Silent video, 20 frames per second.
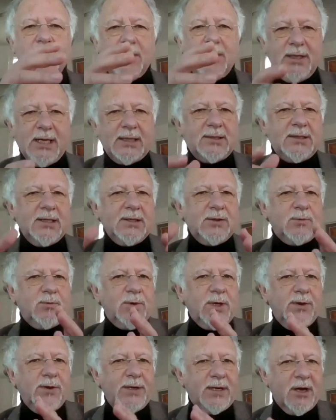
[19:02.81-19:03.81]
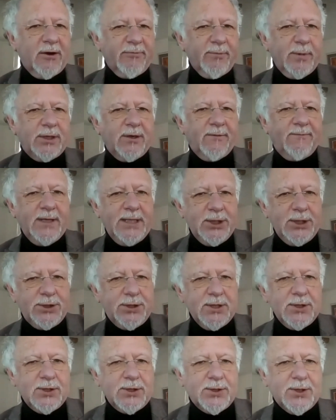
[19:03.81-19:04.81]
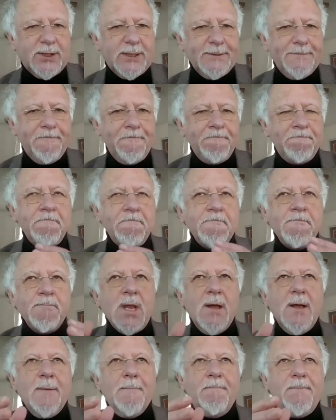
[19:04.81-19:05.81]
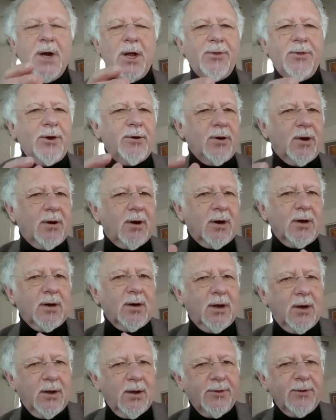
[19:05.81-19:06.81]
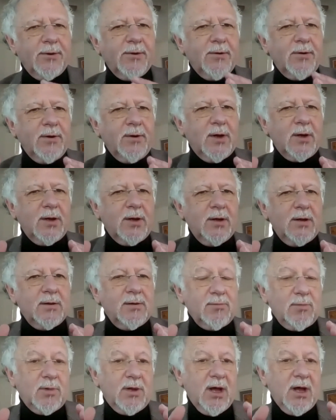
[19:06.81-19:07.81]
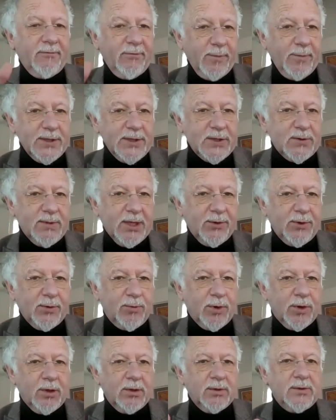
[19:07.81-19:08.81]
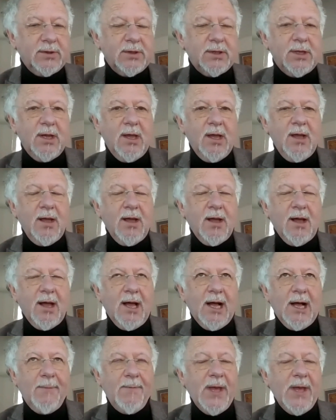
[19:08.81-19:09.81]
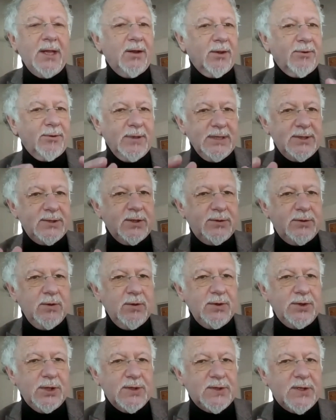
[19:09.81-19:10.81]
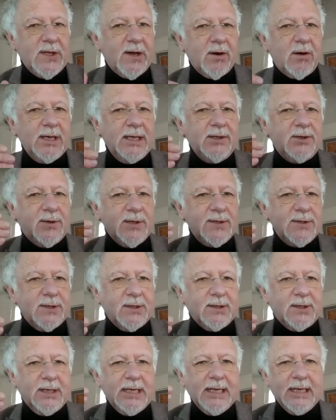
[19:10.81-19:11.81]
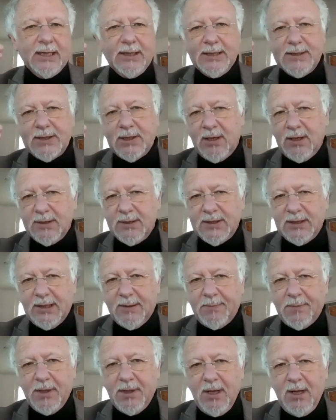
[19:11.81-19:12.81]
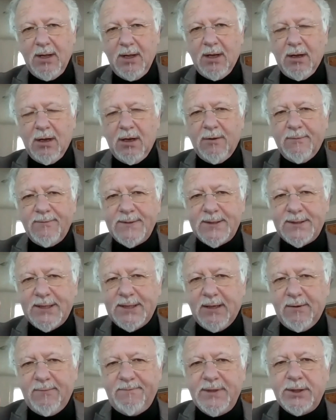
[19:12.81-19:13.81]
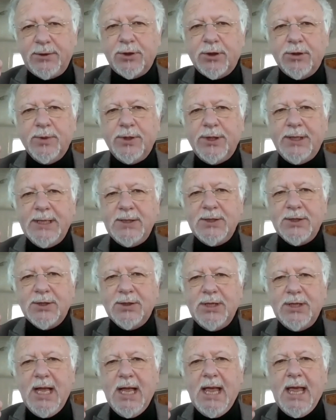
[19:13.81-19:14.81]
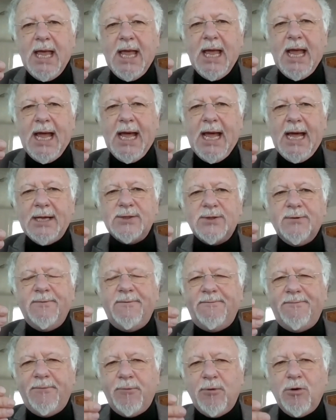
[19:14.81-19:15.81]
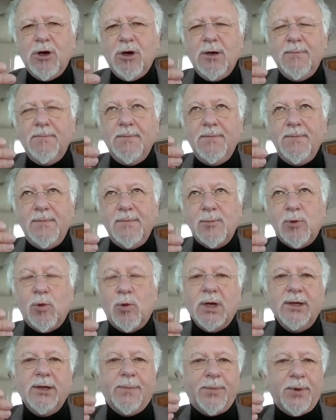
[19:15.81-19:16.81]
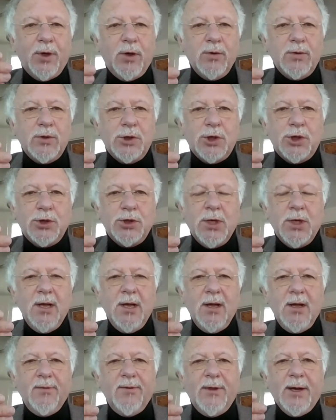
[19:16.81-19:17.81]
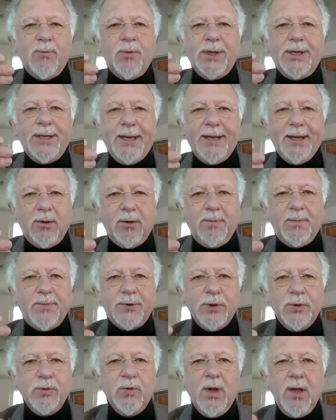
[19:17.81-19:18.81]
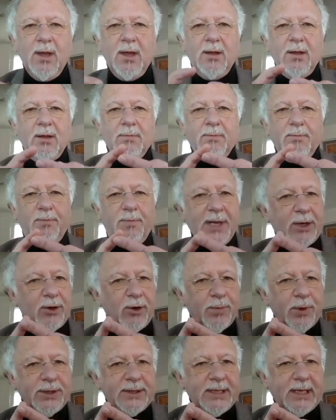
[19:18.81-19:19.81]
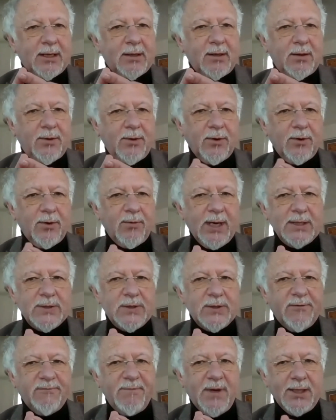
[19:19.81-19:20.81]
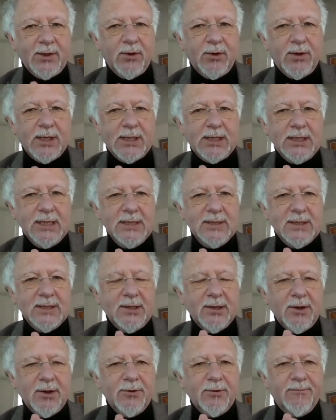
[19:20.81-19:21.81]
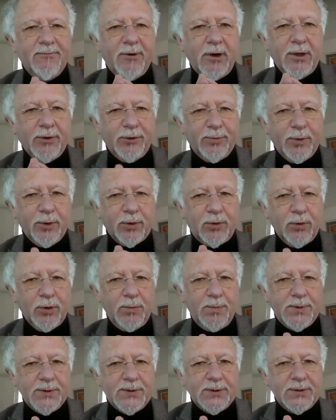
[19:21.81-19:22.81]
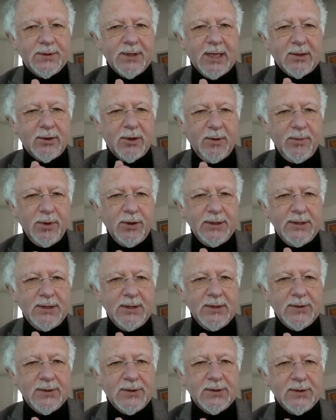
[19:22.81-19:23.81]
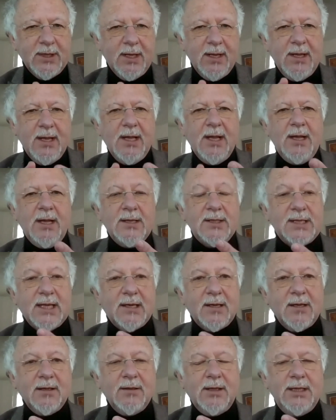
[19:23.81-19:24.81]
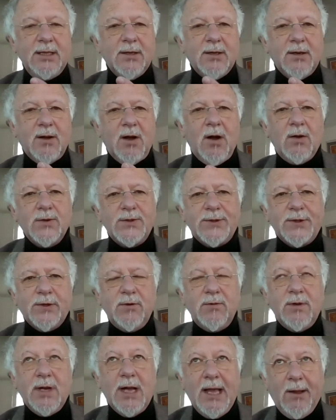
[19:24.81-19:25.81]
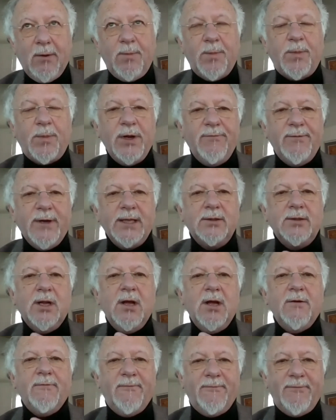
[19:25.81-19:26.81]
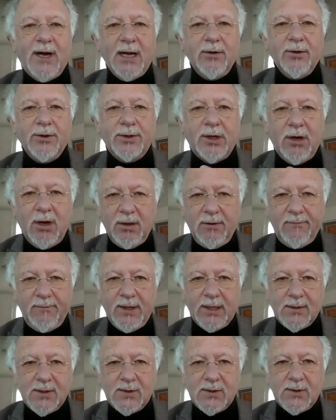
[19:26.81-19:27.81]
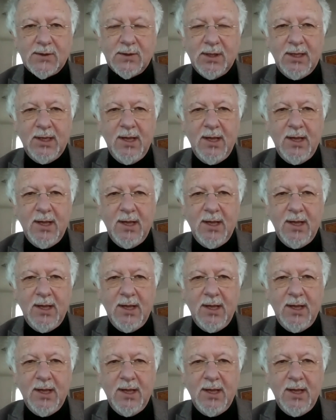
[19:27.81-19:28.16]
connected with the government of Liechtenstein, but there are other governments around the world and other institutions that are interested in this concept of self-determination as a form or an approach that would help to better protect the rights of minorities and other vulnerable groups and communities. Secondly, also help prevent violent conflicts.